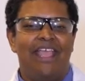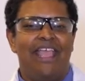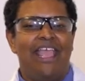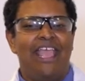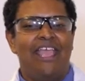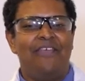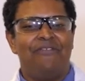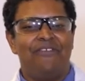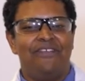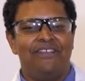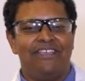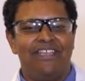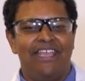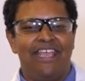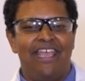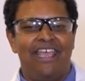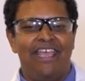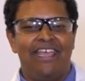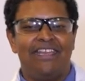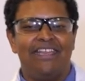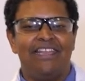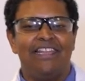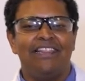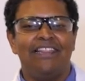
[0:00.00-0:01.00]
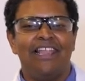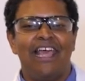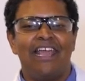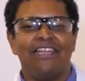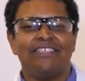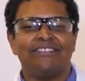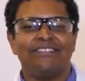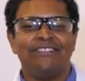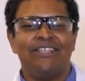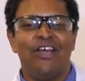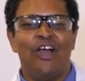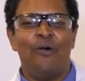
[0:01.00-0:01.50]
If you did, let
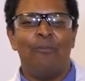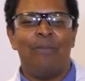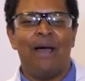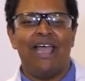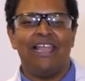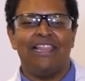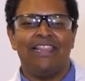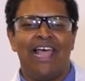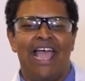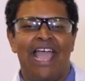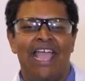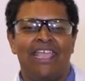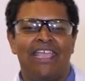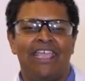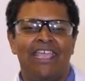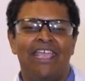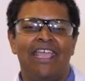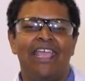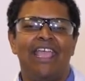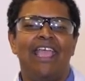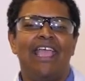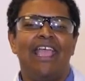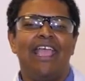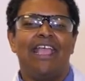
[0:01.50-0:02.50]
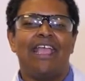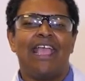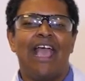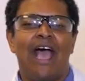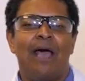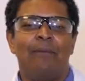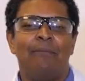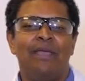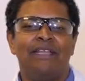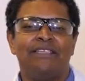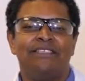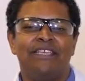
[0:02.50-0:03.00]
us know by liking,
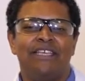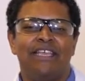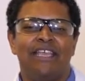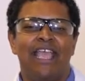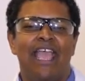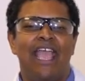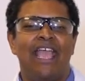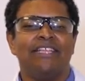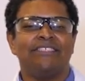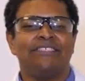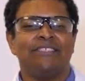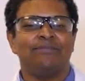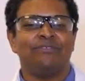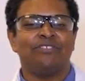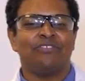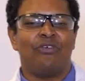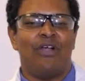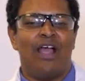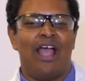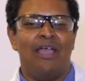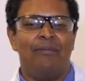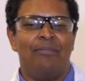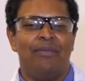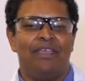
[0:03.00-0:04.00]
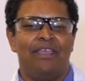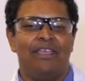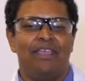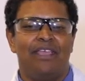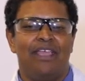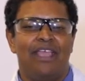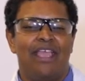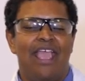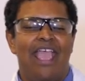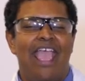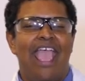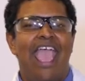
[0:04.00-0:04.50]
commenting, and subscribing.
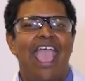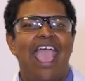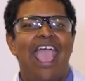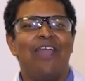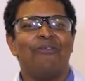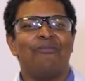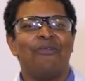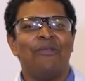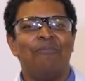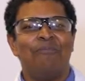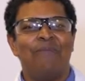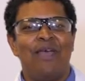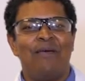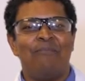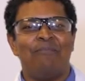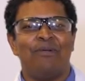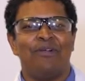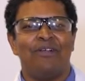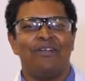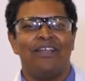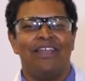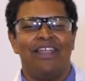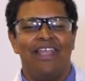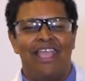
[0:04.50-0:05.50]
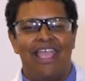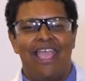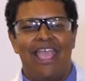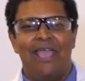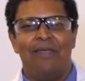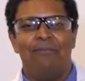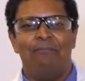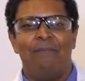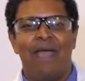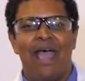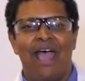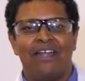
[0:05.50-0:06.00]
And remember,
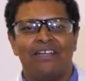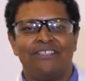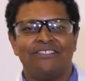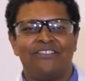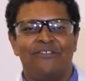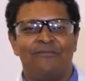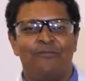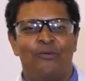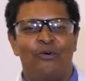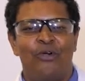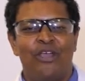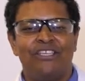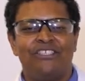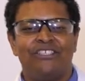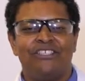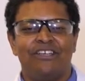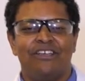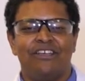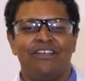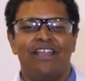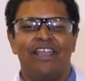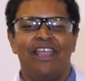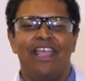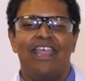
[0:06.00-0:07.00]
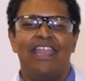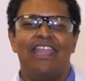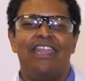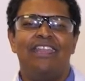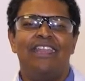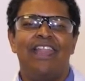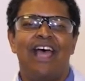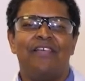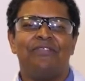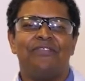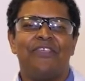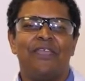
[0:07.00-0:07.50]
in matters of moisture,
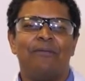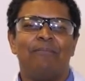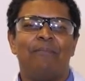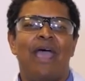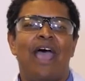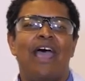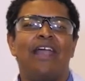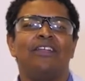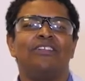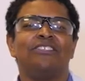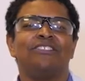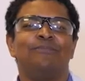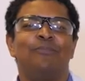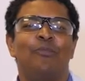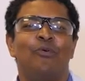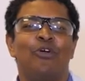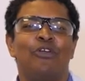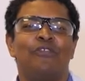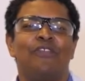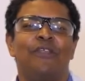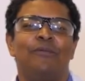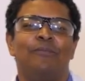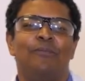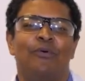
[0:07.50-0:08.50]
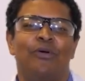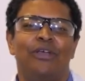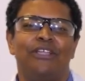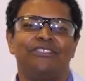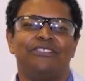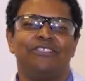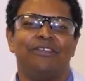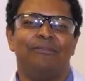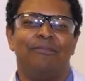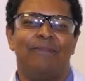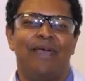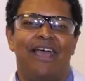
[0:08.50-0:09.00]
nothing matters more than
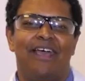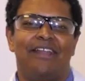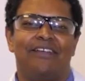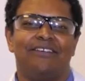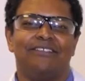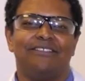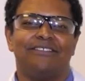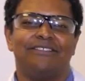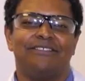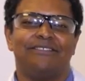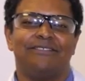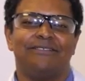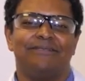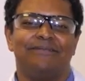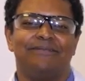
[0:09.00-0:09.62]
moisture matters.